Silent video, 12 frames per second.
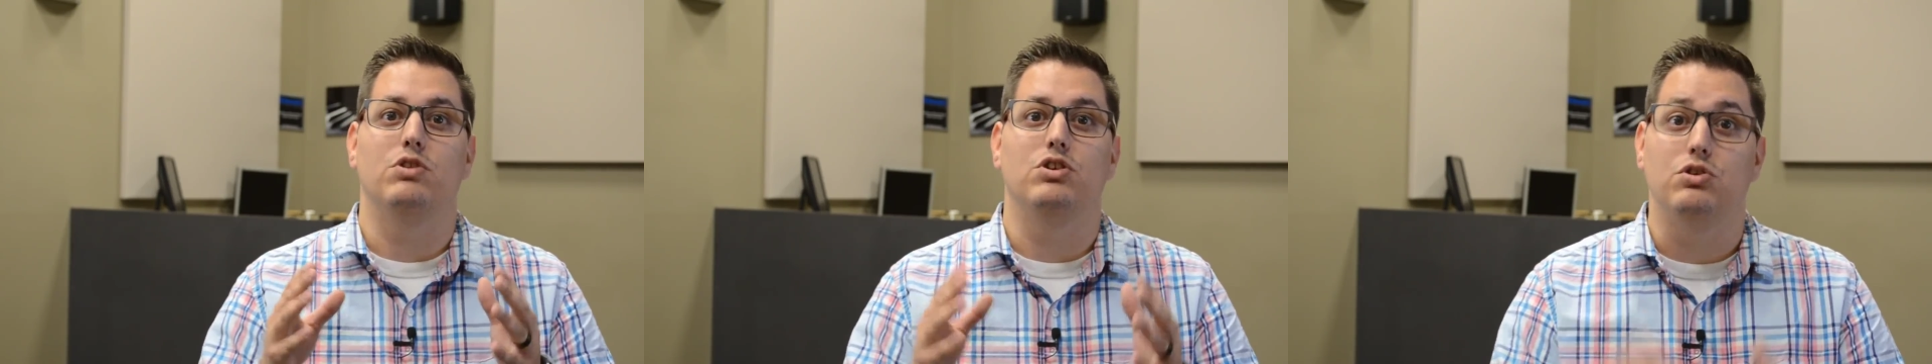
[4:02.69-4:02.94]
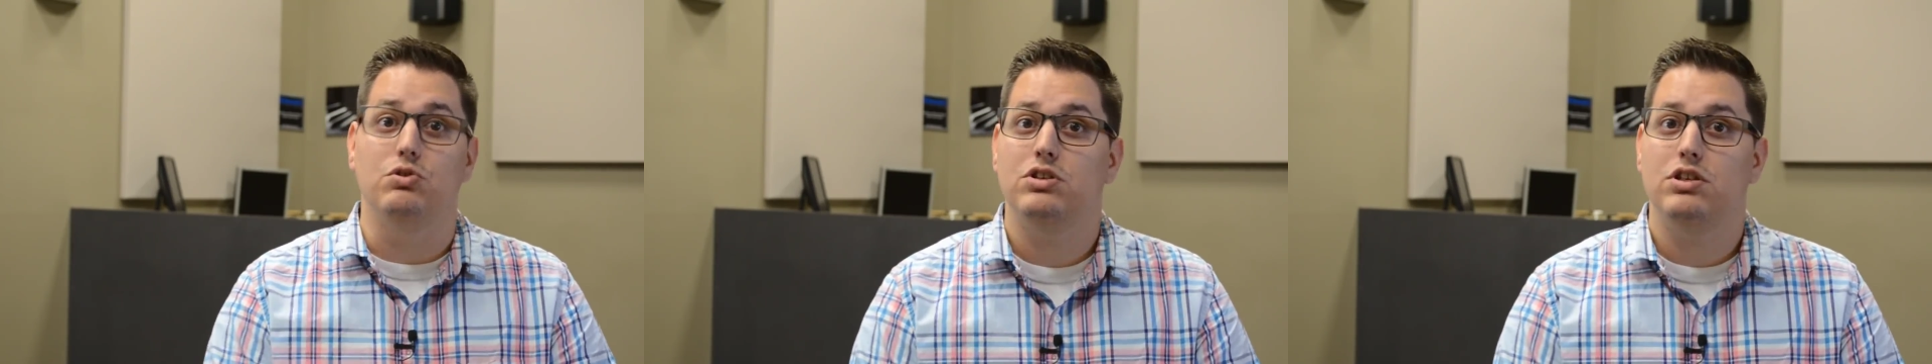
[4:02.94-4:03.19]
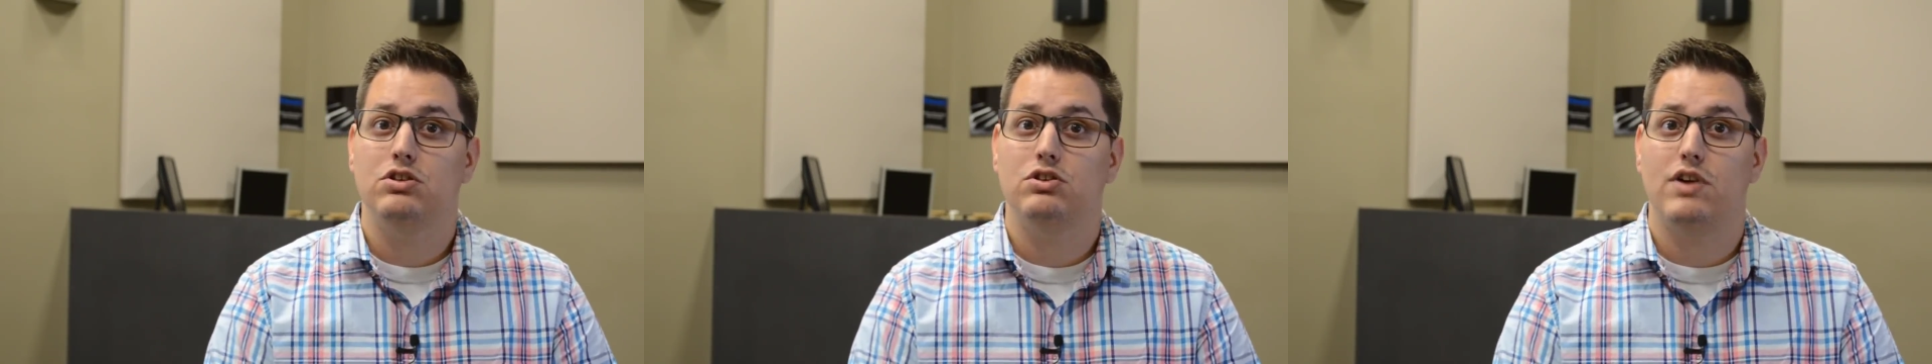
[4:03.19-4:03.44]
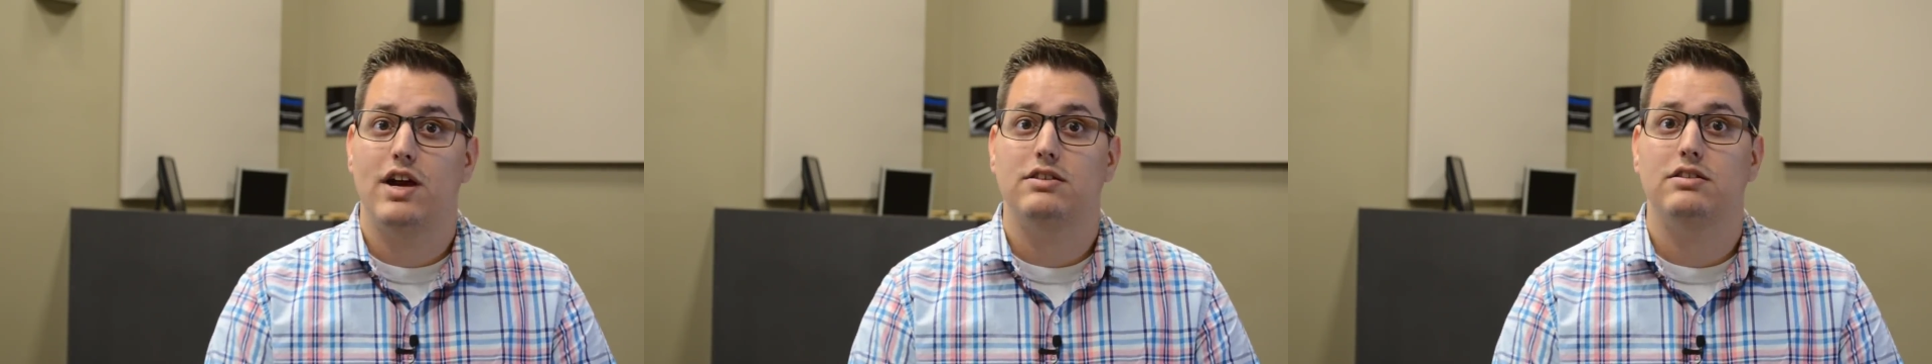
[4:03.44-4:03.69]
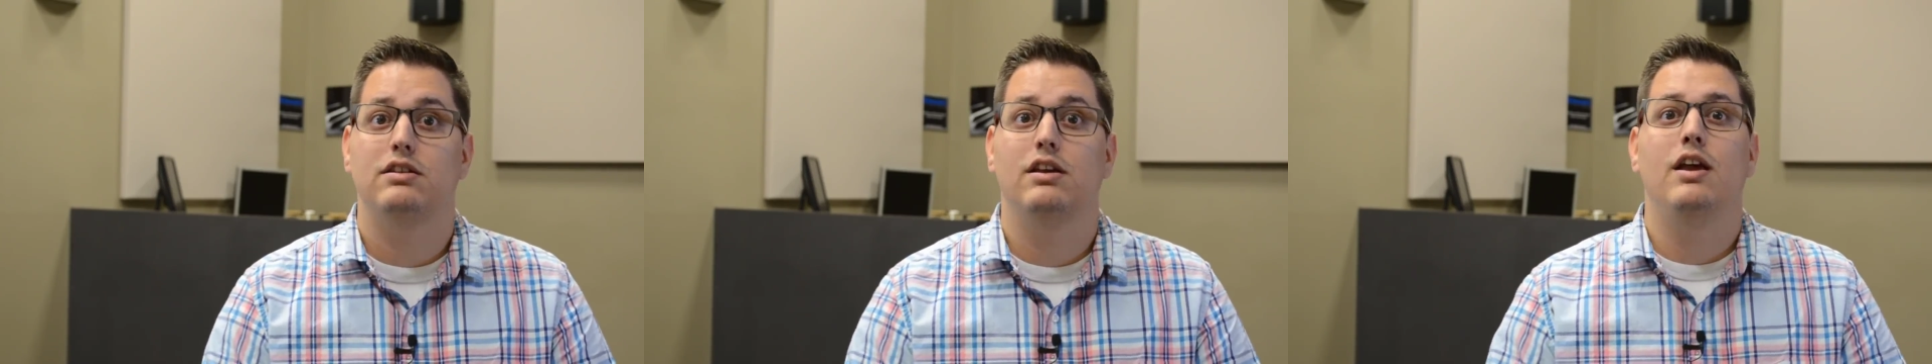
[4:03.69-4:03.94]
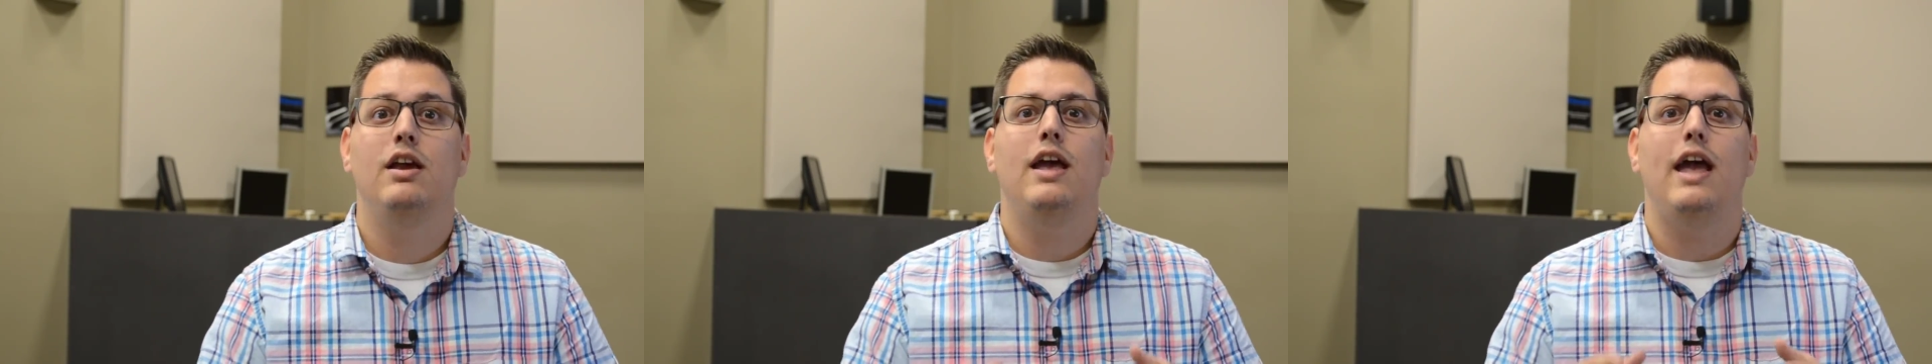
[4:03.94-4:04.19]
reducing stress
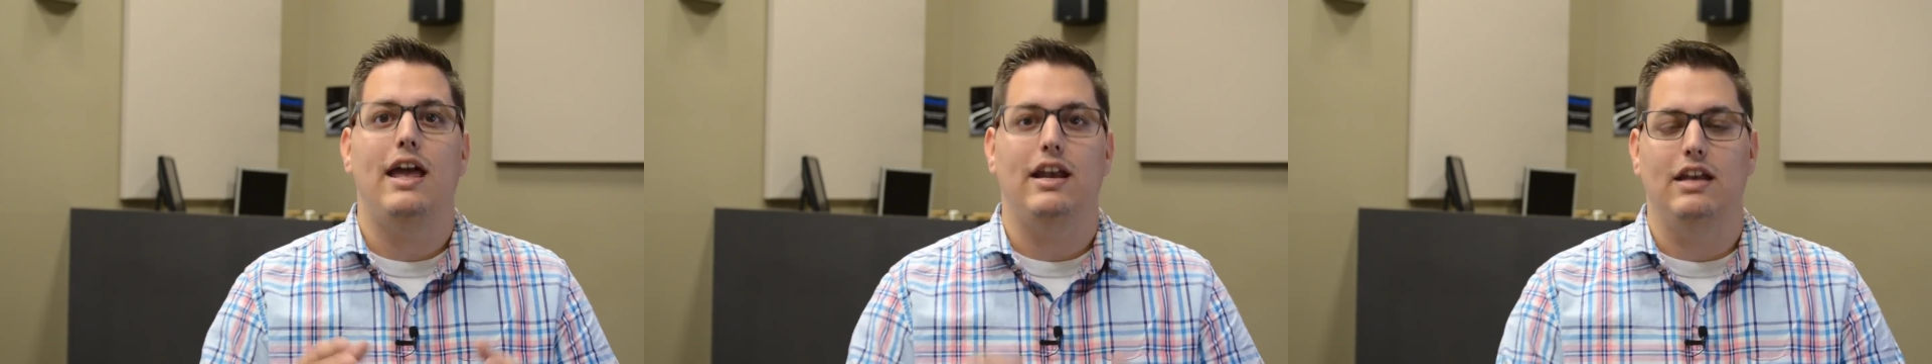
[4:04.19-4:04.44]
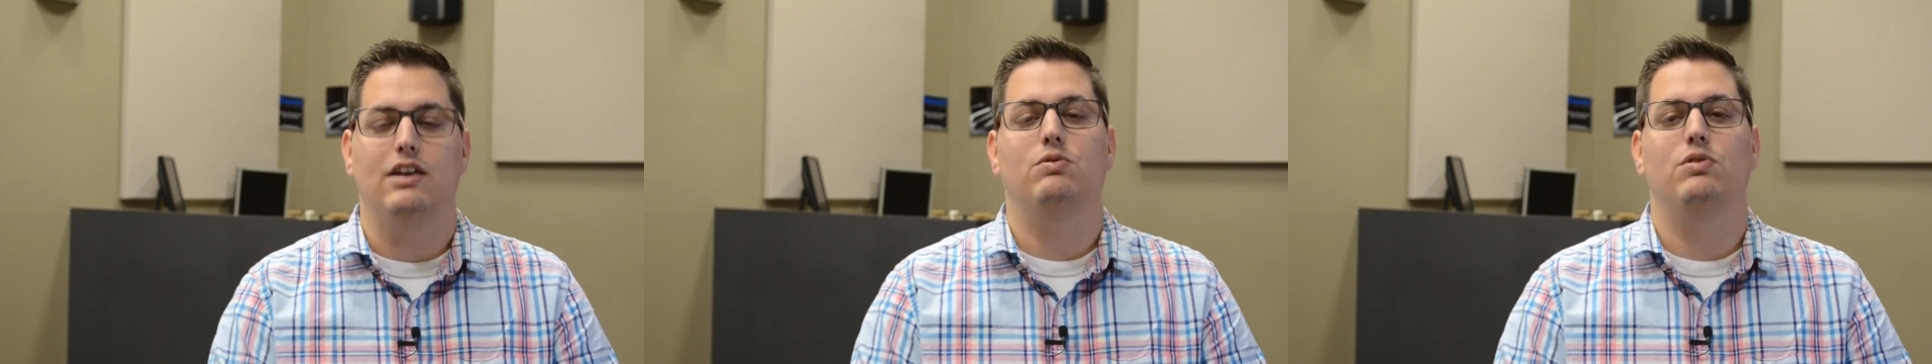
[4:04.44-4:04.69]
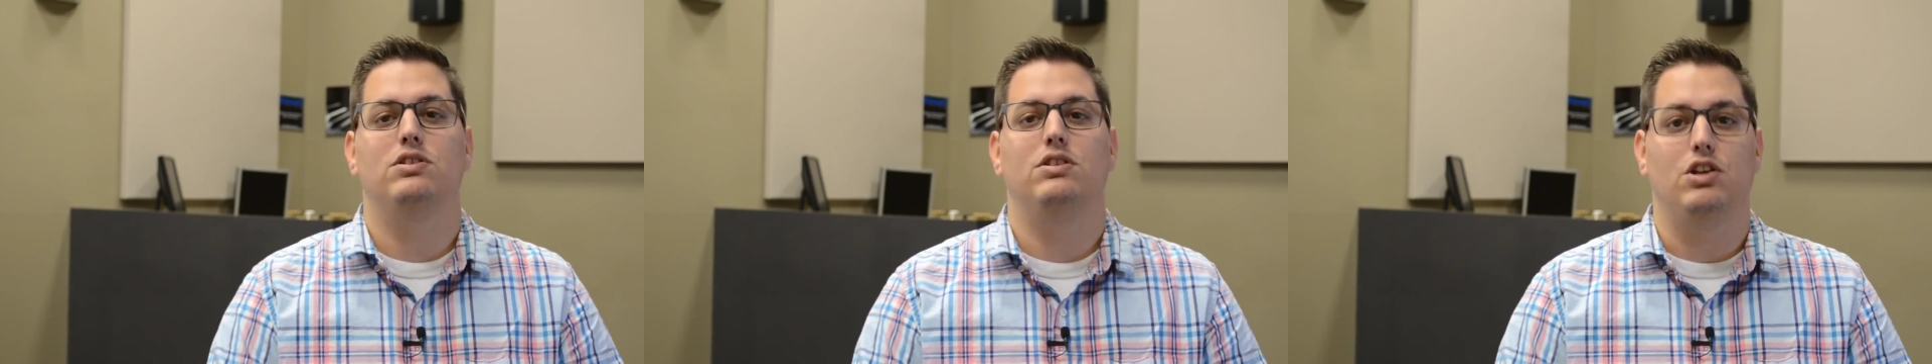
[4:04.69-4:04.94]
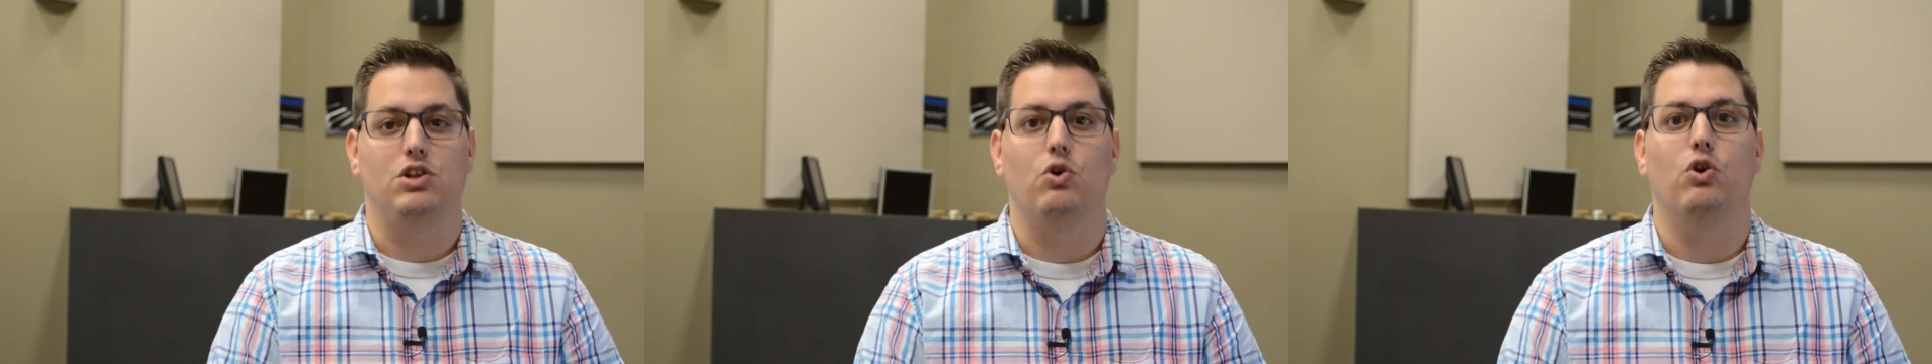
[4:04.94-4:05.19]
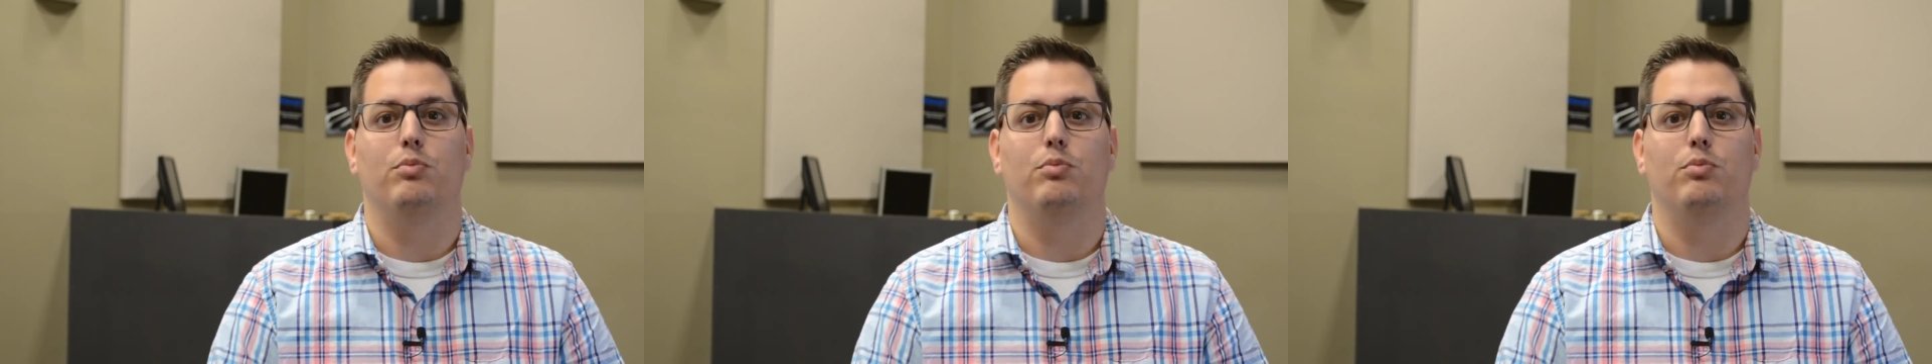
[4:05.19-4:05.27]
and increasing your